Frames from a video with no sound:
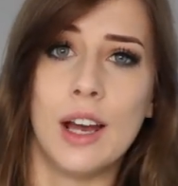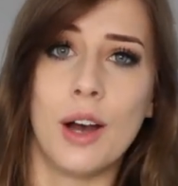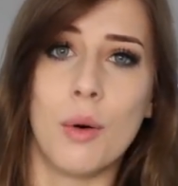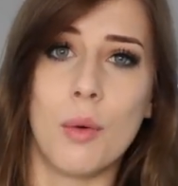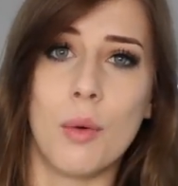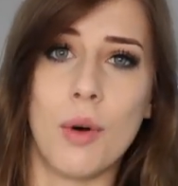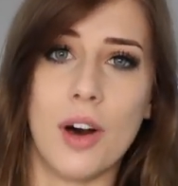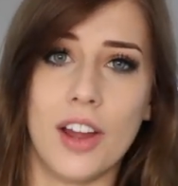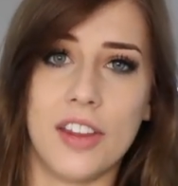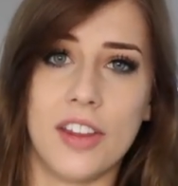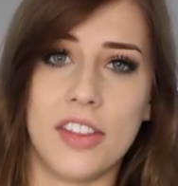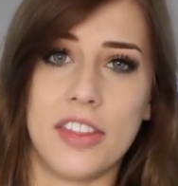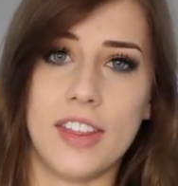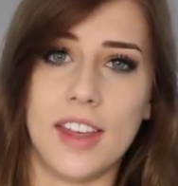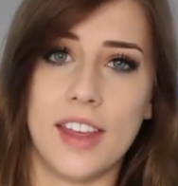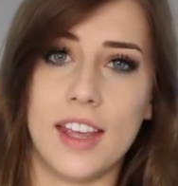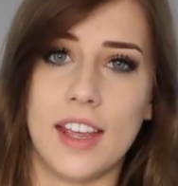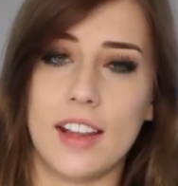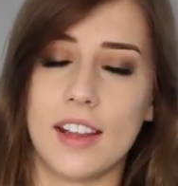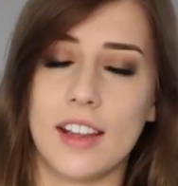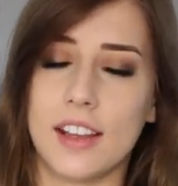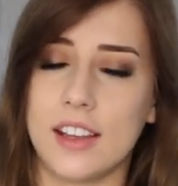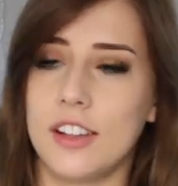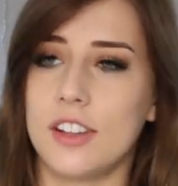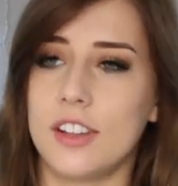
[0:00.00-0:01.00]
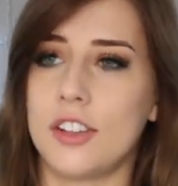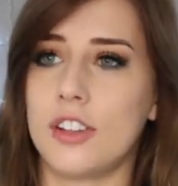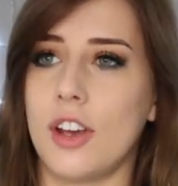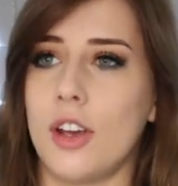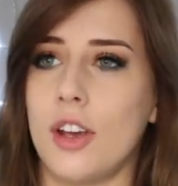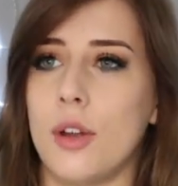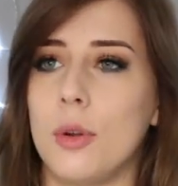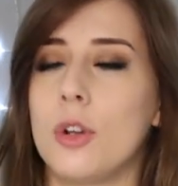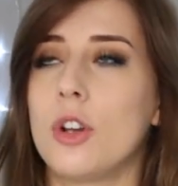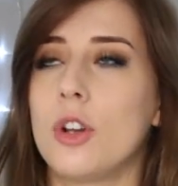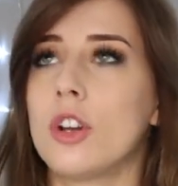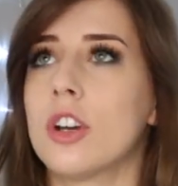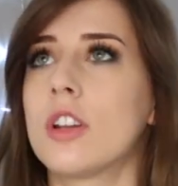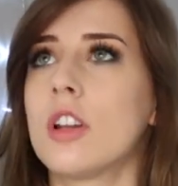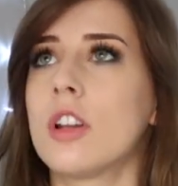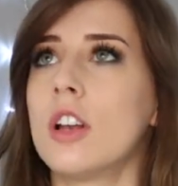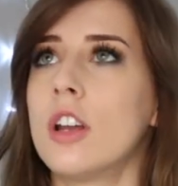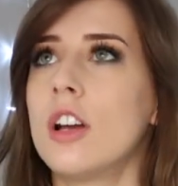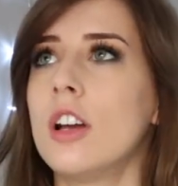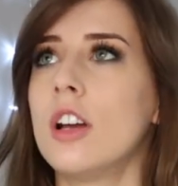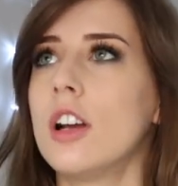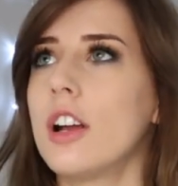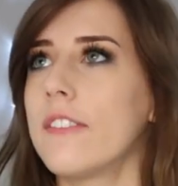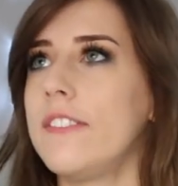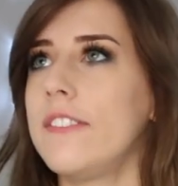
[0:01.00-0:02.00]
what I think. So good
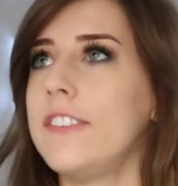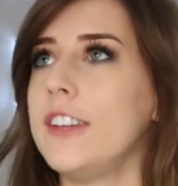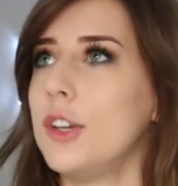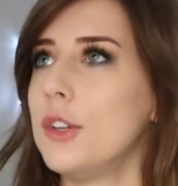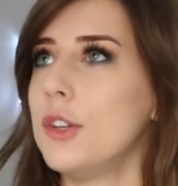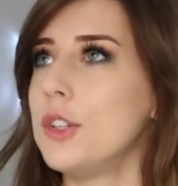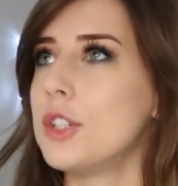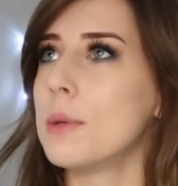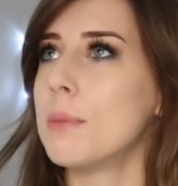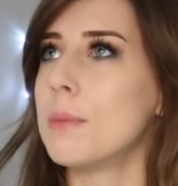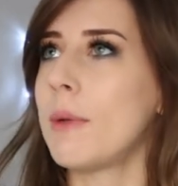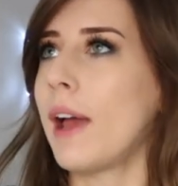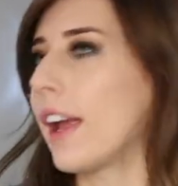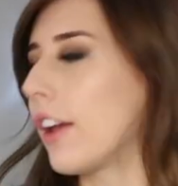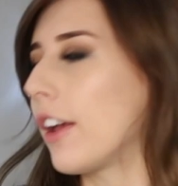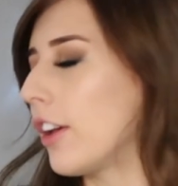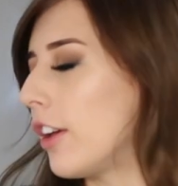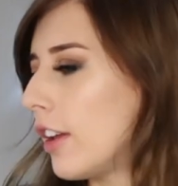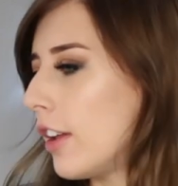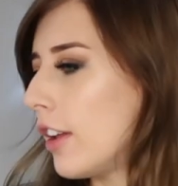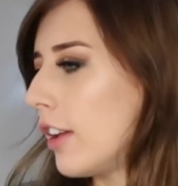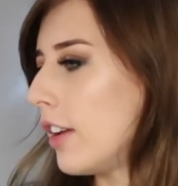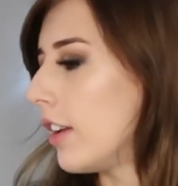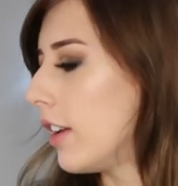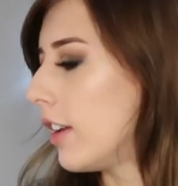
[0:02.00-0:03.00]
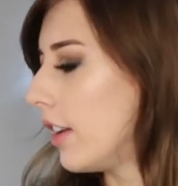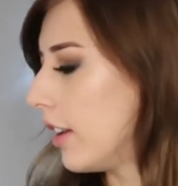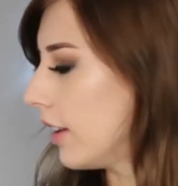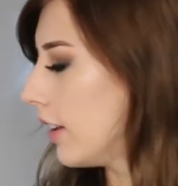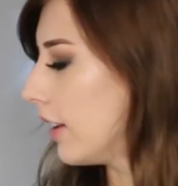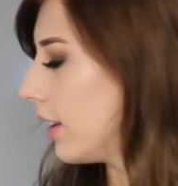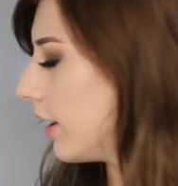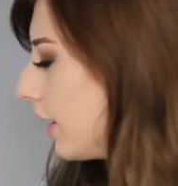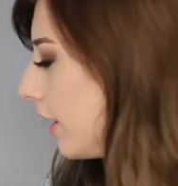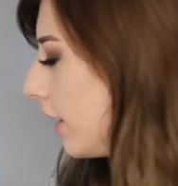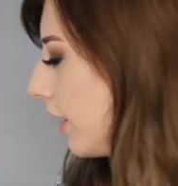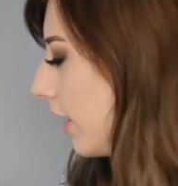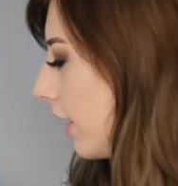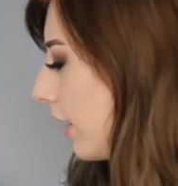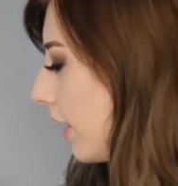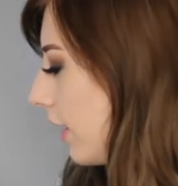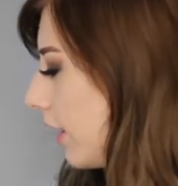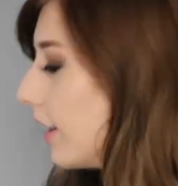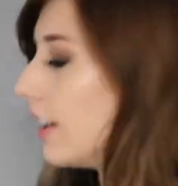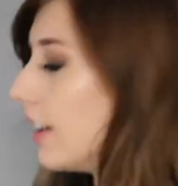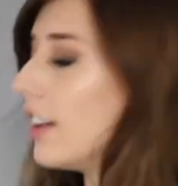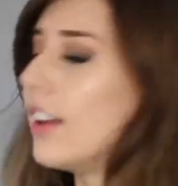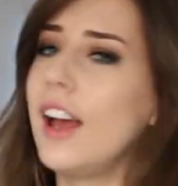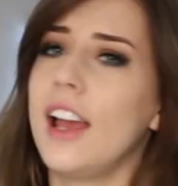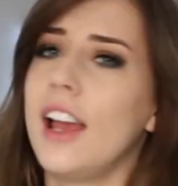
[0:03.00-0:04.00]
luck, future Megan.
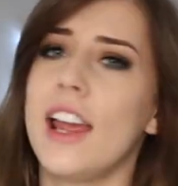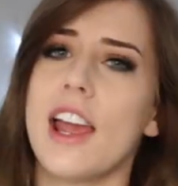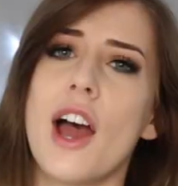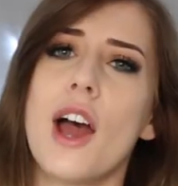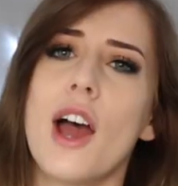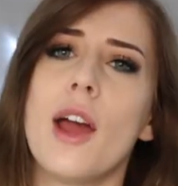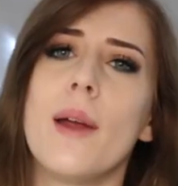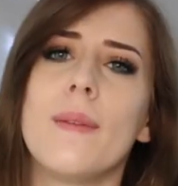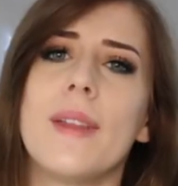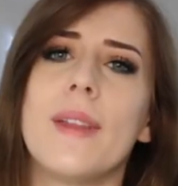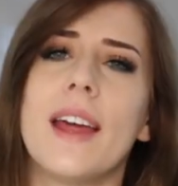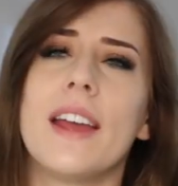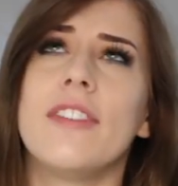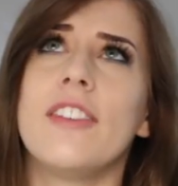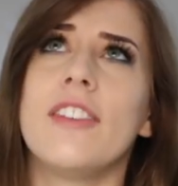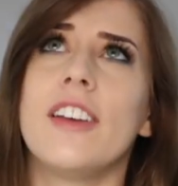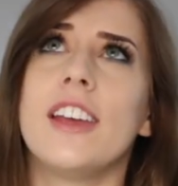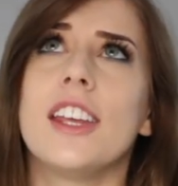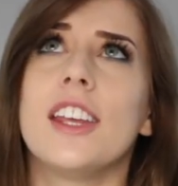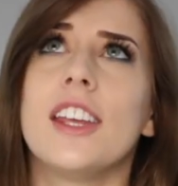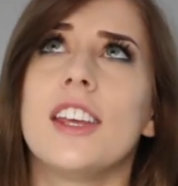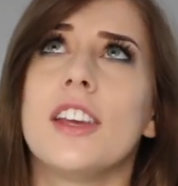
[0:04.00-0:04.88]
I hope they fit